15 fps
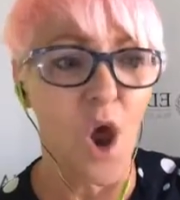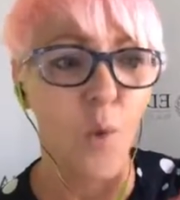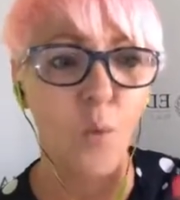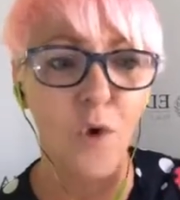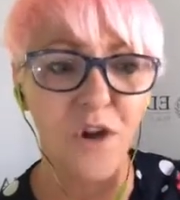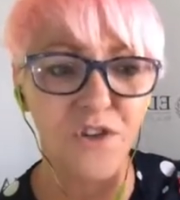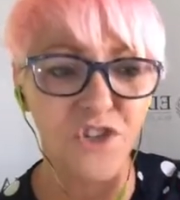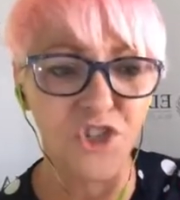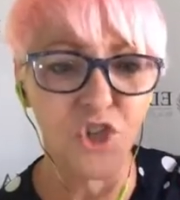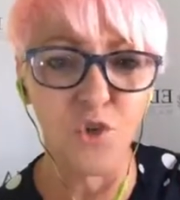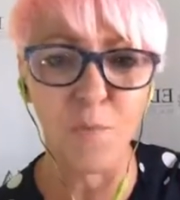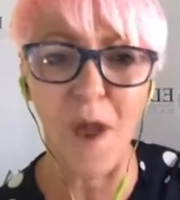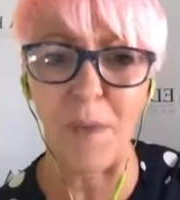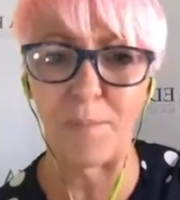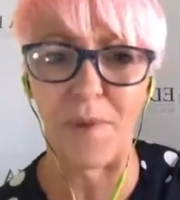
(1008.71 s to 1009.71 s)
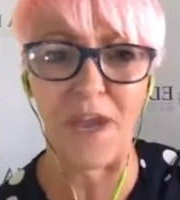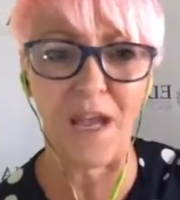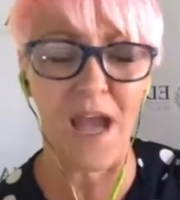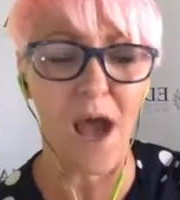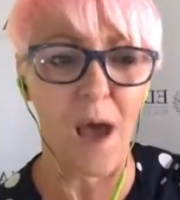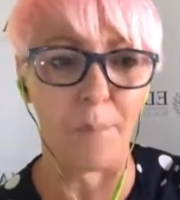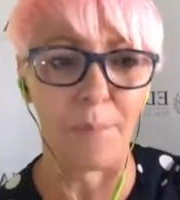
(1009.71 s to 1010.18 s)
Whereas you might pick
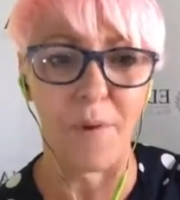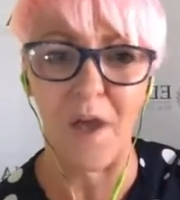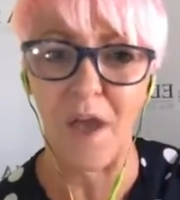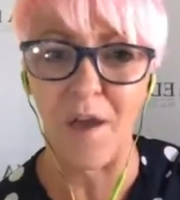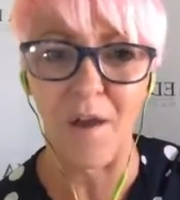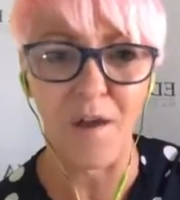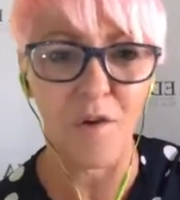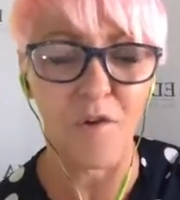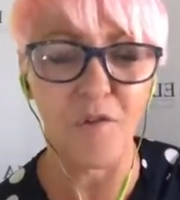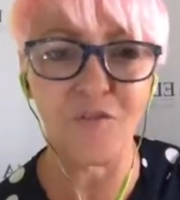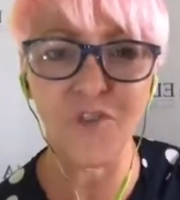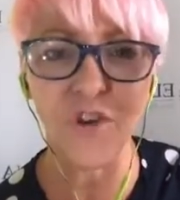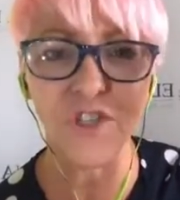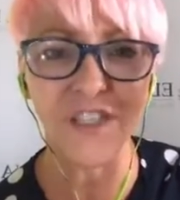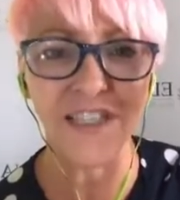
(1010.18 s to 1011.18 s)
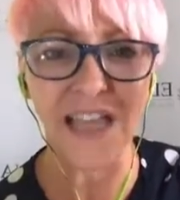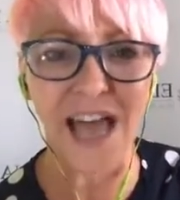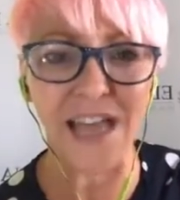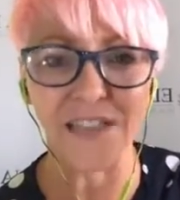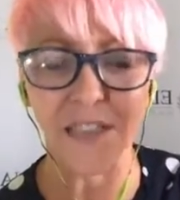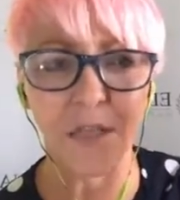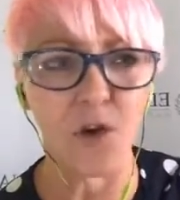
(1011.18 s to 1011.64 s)
up first
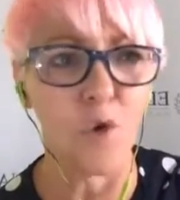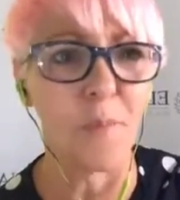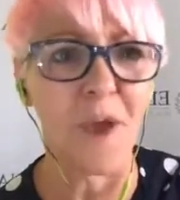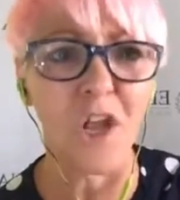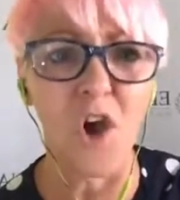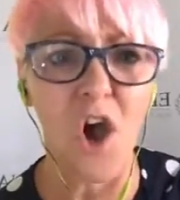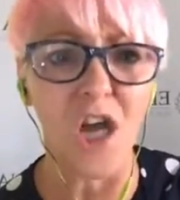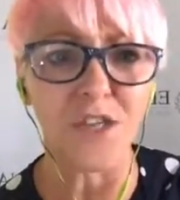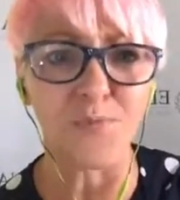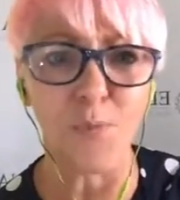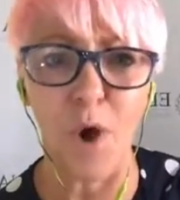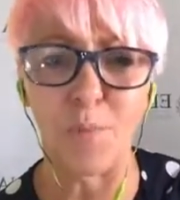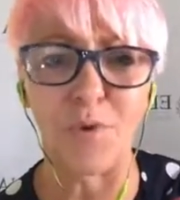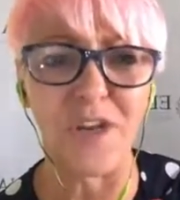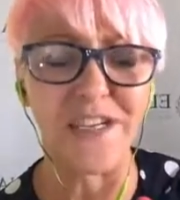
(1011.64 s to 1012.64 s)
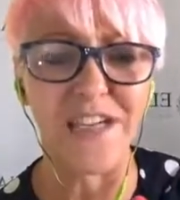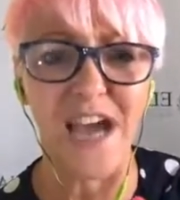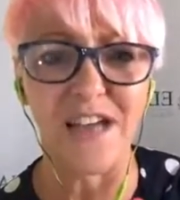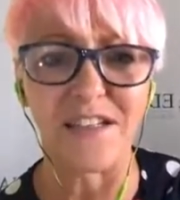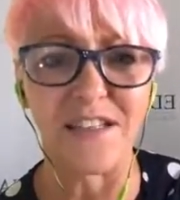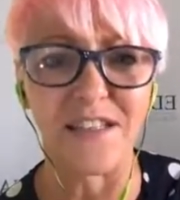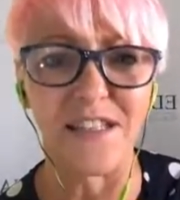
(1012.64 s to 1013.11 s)
glance at, oh my gosh, property
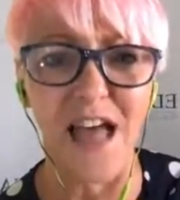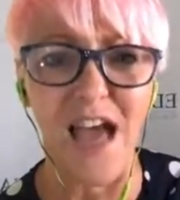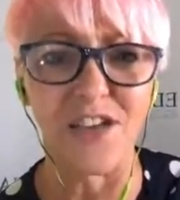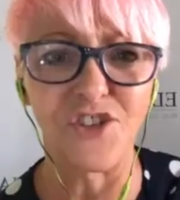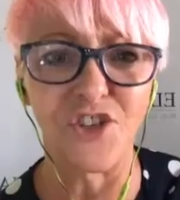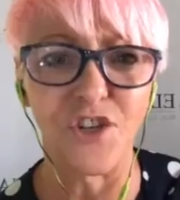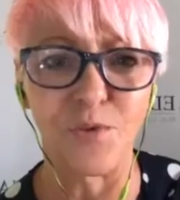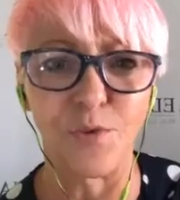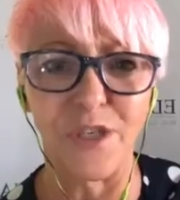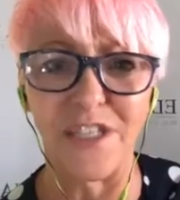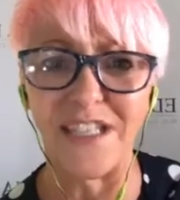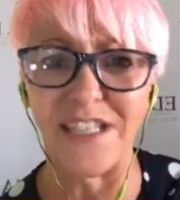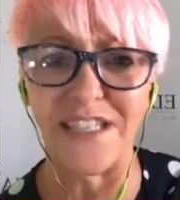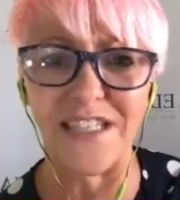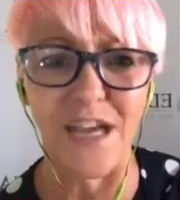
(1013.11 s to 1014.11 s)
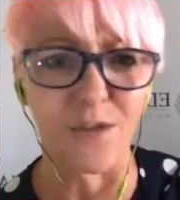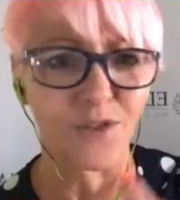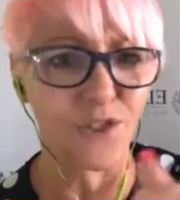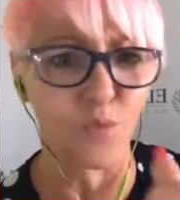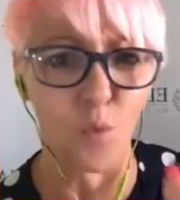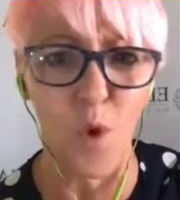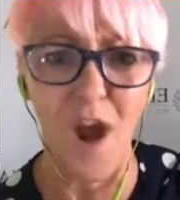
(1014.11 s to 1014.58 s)
taxes last year were
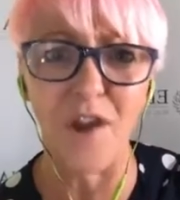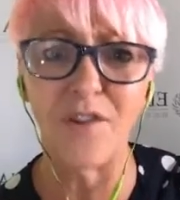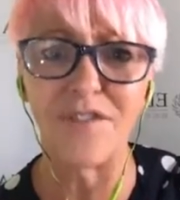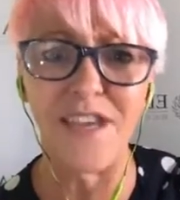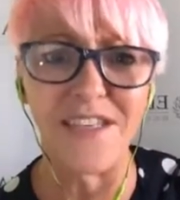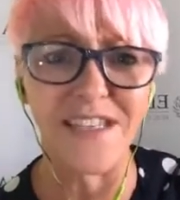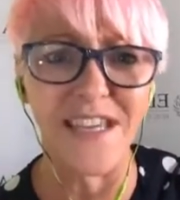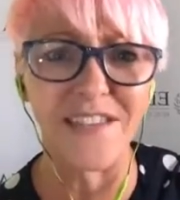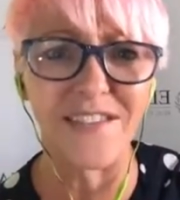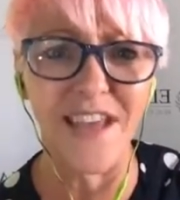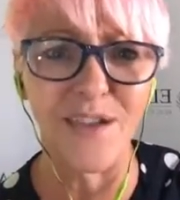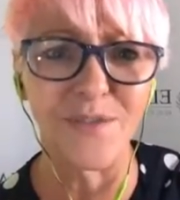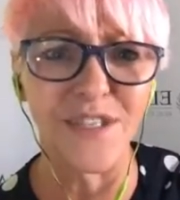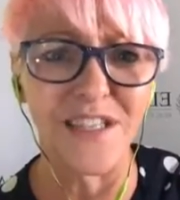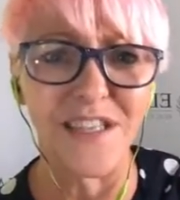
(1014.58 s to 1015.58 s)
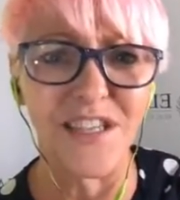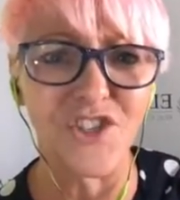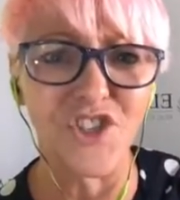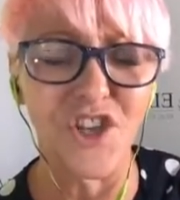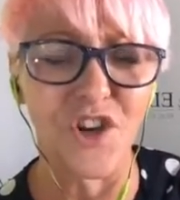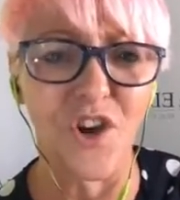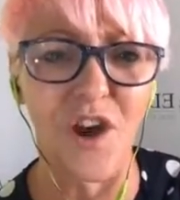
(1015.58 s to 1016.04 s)
$6,000. Why are they $10,000
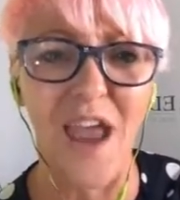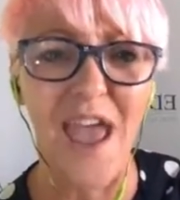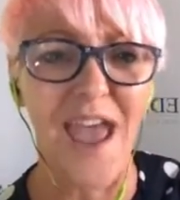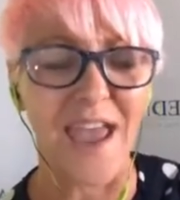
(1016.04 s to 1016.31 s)
this year?